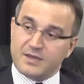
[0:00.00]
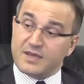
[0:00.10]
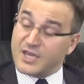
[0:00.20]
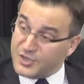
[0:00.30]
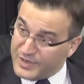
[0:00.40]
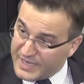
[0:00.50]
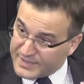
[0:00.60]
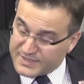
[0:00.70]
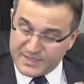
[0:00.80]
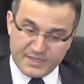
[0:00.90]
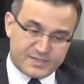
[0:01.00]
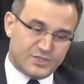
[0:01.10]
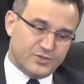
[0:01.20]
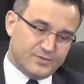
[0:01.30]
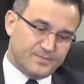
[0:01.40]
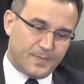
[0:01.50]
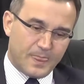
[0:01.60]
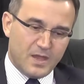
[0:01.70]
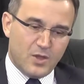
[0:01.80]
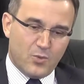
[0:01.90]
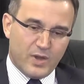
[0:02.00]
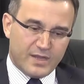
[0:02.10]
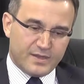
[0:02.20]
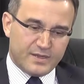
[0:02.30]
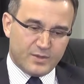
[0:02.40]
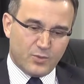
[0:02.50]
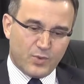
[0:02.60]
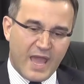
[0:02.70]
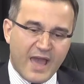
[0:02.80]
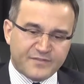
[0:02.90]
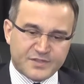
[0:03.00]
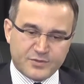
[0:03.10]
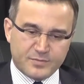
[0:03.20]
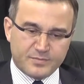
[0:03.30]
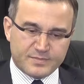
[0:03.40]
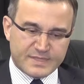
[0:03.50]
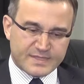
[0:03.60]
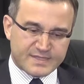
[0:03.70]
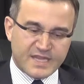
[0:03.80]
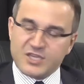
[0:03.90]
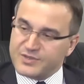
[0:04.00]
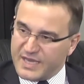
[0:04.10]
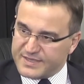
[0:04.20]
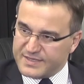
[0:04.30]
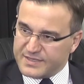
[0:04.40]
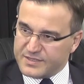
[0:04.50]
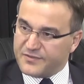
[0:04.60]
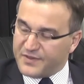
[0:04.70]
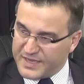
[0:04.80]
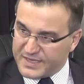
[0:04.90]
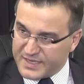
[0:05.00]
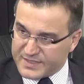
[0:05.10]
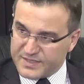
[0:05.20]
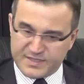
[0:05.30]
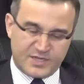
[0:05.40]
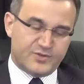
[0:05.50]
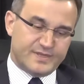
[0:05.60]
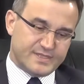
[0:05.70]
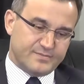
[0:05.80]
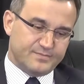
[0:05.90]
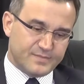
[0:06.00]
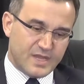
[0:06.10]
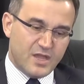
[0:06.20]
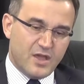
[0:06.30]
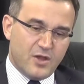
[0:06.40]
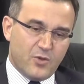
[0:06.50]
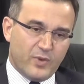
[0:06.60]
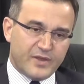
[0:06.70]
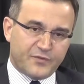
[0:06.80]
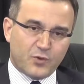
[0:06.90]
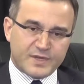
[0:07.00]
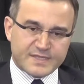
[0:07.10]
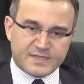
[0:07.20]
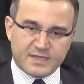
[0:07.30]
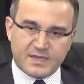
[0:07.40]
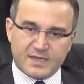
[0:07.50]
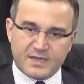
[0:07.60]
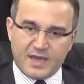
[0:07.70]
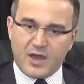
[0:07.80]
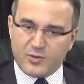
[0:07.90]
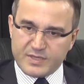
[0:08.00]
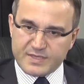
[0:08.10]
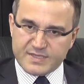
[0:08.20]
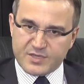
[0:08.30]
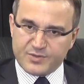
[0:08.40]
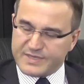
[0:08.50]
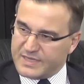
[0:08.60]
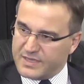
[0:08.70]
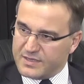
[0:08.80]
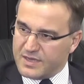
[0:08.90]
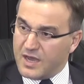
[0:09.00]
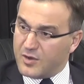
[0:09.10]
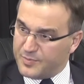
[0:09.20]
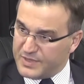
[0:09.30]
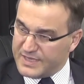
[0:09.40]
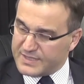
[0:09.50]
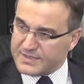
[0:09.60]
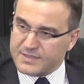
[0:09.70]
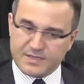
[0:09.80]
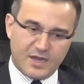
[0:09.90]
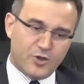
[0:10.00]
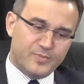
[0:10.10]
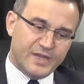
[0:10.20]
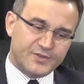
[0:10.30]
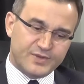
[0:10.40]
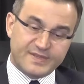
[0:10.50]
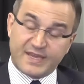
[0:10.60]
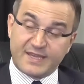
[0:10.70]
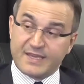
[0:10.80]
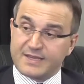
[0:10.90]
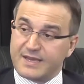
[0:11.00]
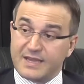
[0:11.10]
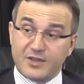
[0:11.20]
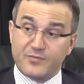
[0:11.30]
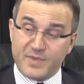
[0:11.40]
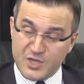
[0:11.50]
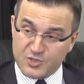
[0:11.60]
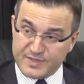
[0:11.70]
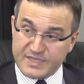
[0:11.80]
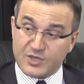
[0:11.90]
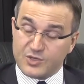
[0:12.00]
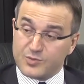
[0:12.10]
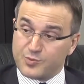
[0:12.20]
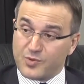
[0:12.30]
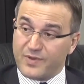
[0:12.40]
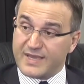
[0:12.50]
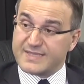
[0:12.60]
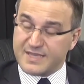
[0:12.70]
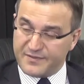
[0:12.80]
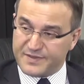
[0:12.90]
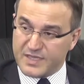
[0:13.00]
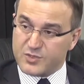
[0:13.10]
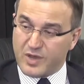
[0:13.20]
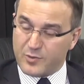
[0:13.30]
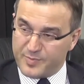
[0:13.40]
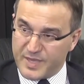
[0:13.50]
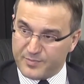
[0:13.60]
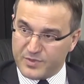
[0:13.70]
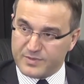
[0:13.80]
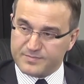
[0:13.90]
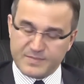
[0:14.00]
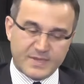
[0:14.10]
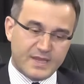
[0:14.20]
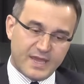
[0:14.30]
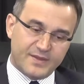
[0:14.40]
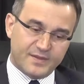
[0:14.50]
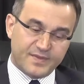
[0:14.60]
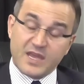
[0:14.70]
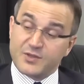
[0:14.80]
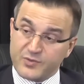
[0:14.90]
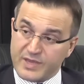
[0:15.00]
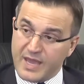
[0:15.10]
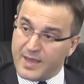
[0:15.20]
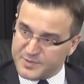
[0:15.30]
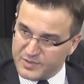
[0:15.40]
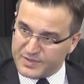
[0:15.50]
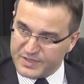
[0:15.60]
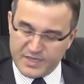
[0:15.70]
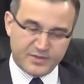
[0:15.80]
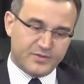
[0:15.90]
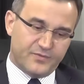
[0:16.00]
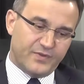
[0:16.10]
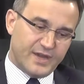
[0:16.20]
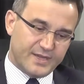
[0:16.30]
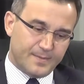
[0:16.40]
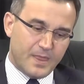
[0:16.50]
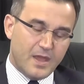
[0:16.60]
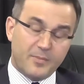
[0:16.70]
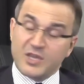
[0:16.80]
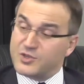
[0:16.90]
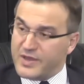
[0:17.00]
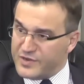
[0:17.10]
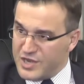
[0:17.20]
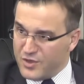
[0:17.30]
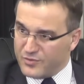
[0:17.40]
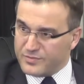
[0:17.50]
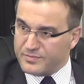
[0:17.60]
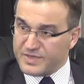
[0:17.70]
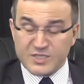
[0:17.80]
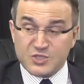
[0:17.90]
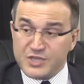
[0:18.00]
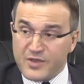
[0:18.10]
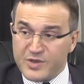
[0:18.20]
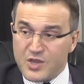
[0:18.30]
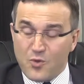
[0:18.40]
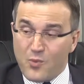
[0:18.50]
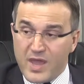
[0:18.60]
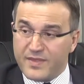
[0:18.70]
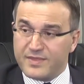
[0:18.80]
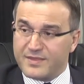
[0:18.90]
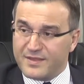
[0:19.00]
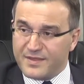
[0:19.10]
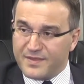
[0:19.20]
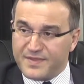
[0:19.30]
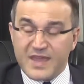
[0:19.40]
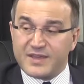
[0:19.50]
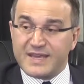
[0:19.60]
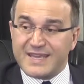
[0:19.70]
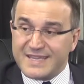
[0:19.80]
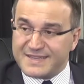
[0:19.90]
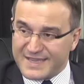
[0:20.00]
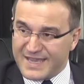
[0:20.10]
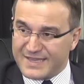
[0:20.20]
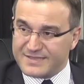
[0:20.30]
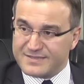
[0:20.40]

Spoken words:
In the United States too. Well, we have to stay united to fight against this terrorism. Well, of course, our security, our police, our military taking a lot of measures in order to provide safety to our people. And they're doing absolutely fine. But you never know, because you never know when they're going to hit again.